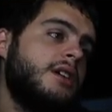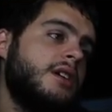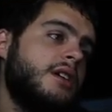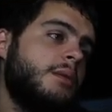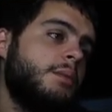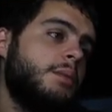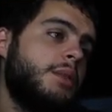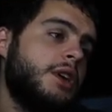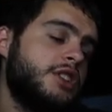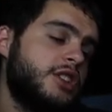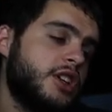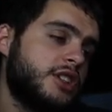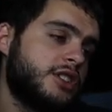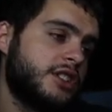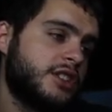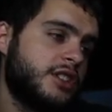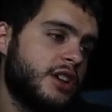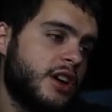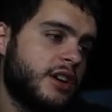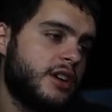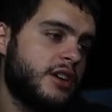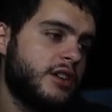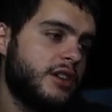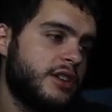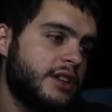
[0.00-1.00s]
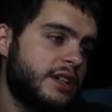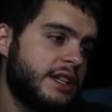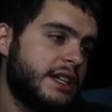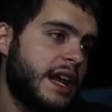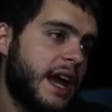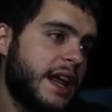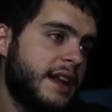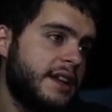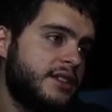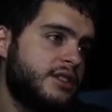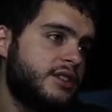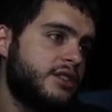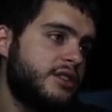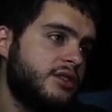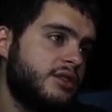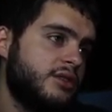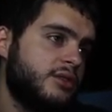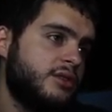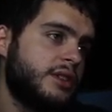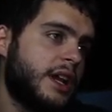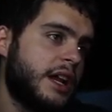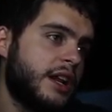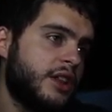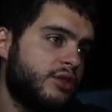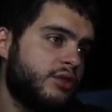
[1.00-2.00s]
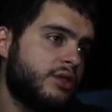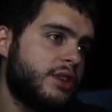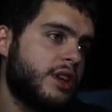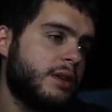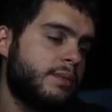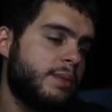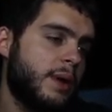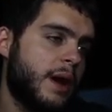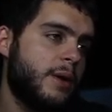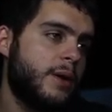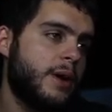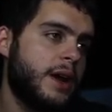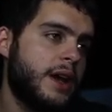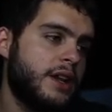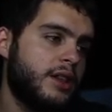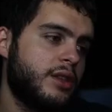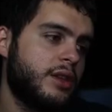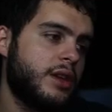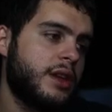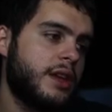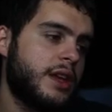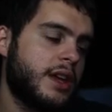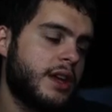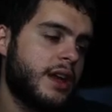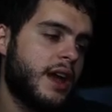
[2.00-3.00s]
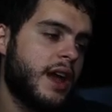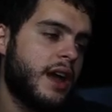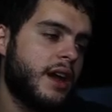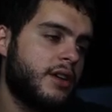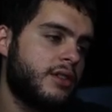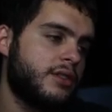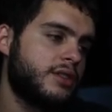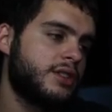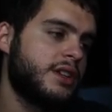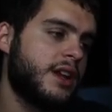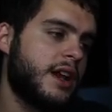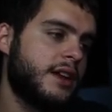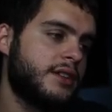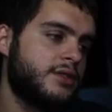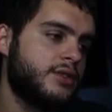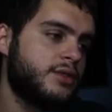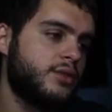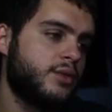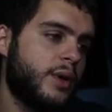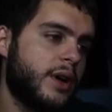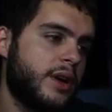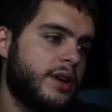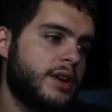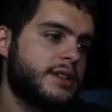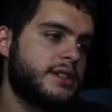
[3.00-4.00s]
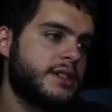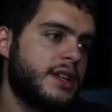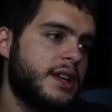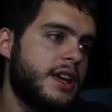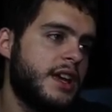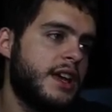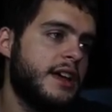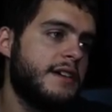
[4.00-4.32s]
But Justin Tucker, 92, 93 kick power, 83 kick accuracy, 92 awareness.